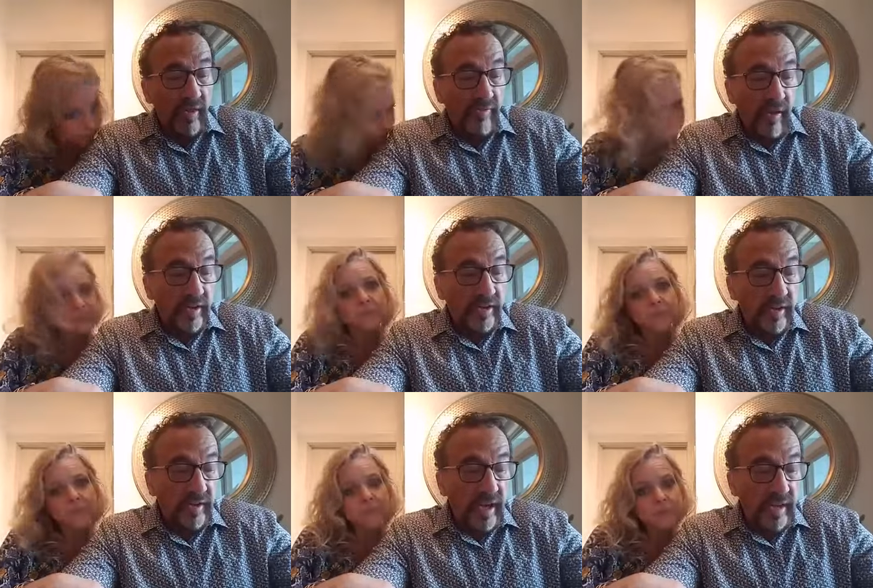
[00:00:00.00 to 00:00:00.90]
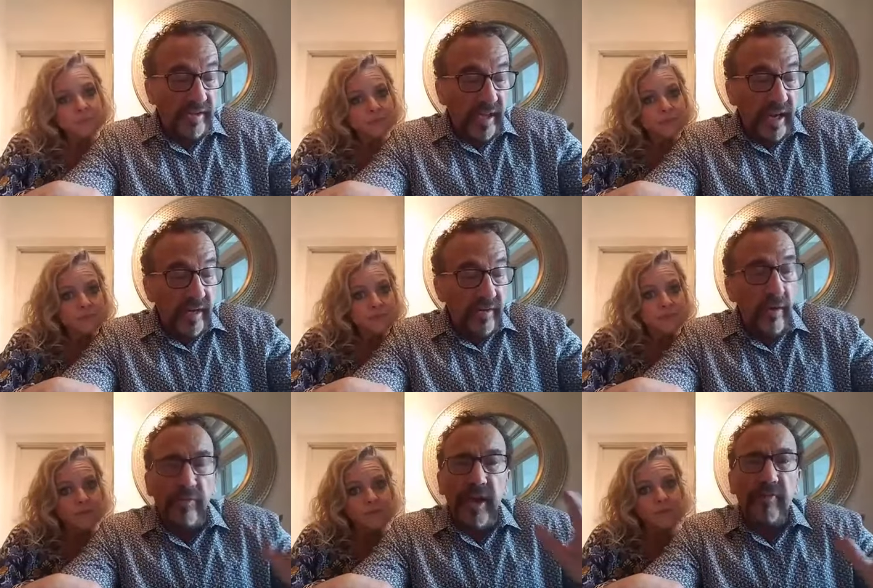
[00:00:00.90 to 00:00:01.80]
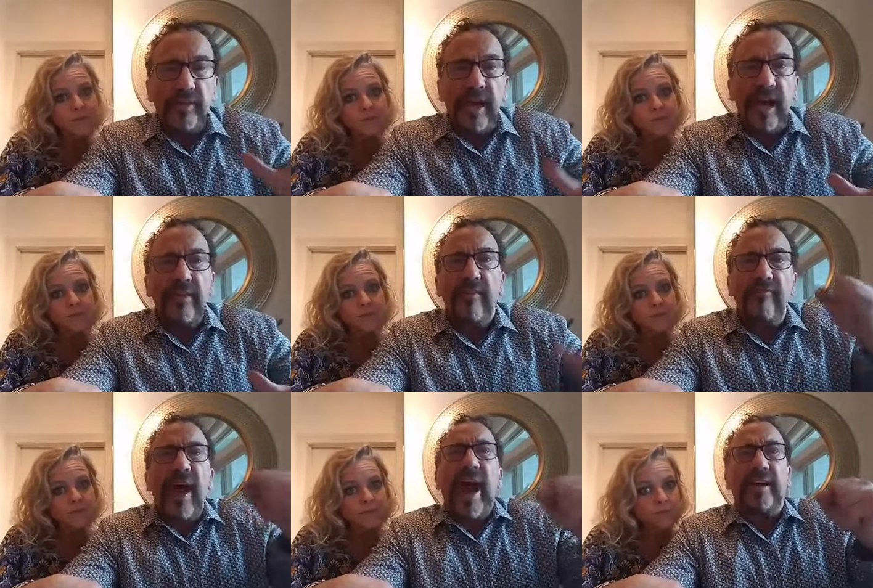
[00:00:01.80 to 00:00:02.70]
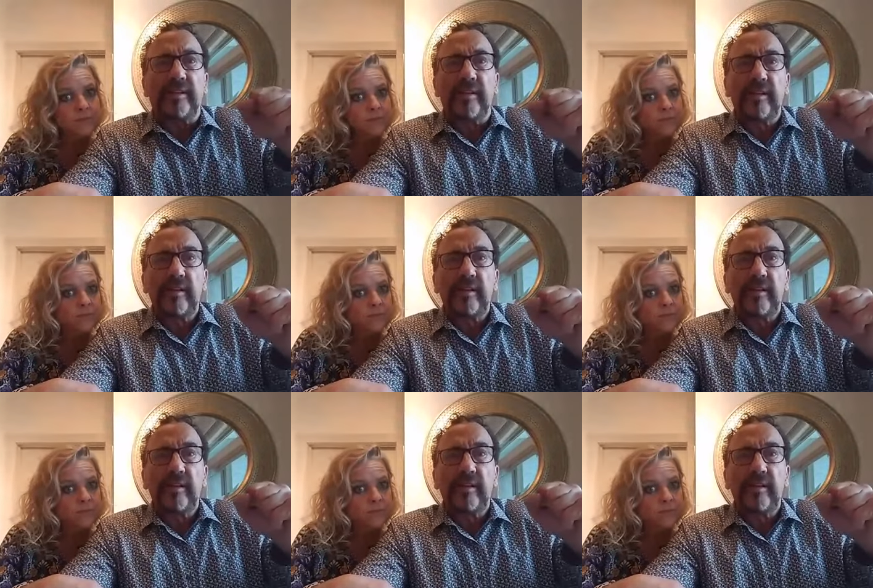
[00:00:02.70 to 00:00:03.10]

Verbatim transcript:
Speaker 1: the flesh, and, and Satan. They'll never tell you the facts.